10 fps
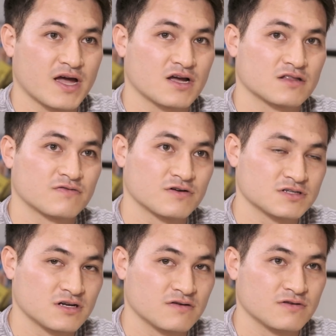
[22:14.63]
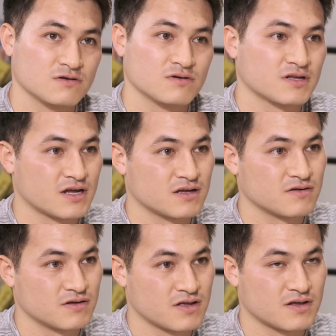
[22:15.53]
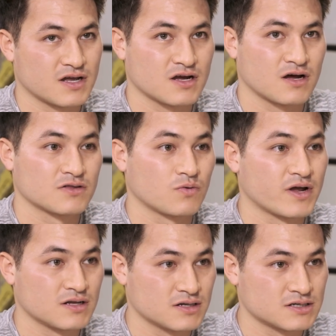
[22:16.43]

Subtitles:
I got the first interview, and then I got on the waiting